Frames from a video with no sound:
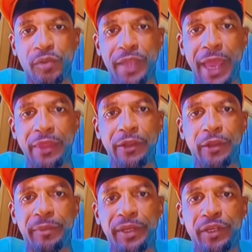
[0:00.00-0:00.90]
gathered
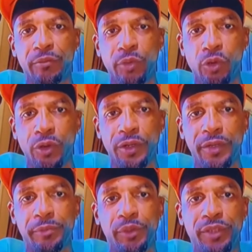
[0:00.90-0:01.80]
up at the border
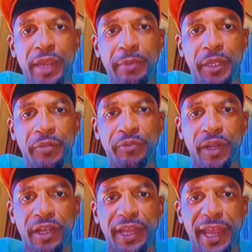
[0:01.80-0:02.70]
and put their
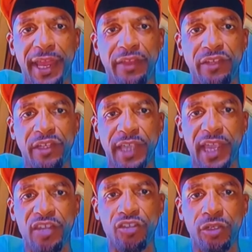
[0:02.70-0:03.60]
motherfucking ass in
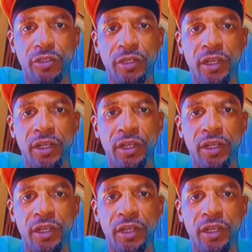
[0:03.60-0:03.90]
cages.